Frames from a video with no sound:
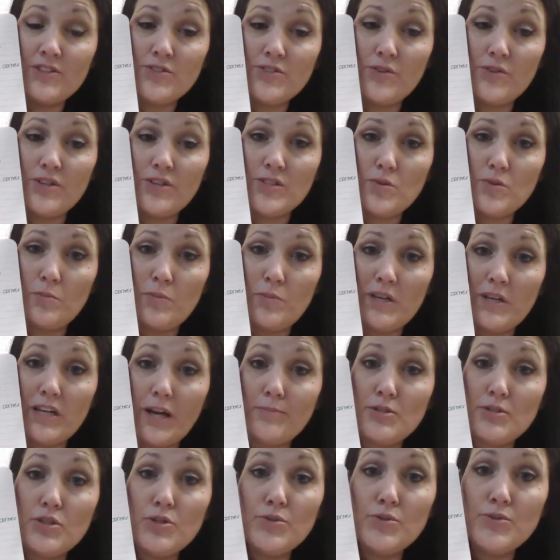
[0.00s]
So this would be an
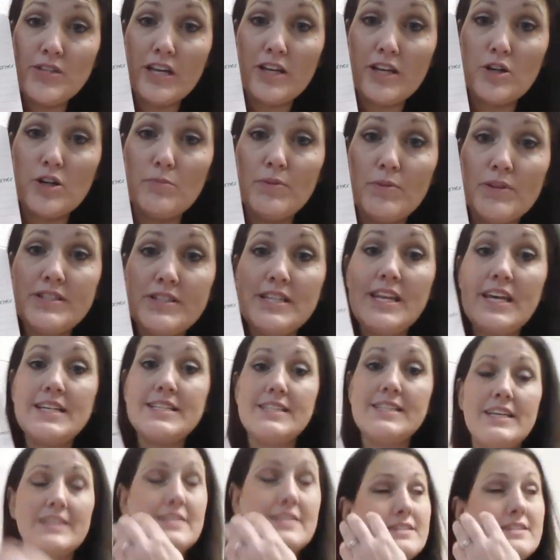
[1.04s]
obtuse angle, but
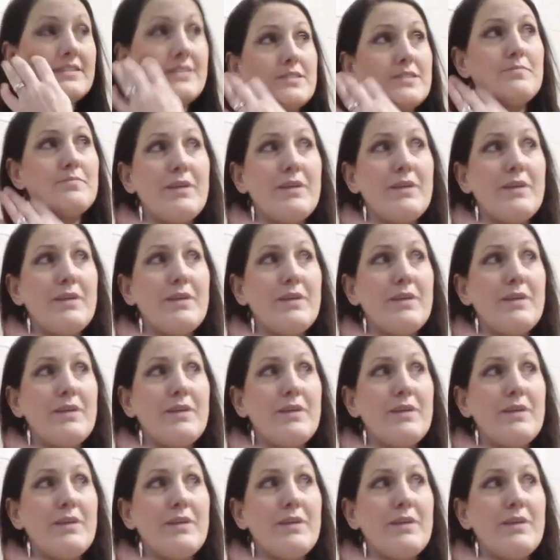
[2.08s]
today's lesson is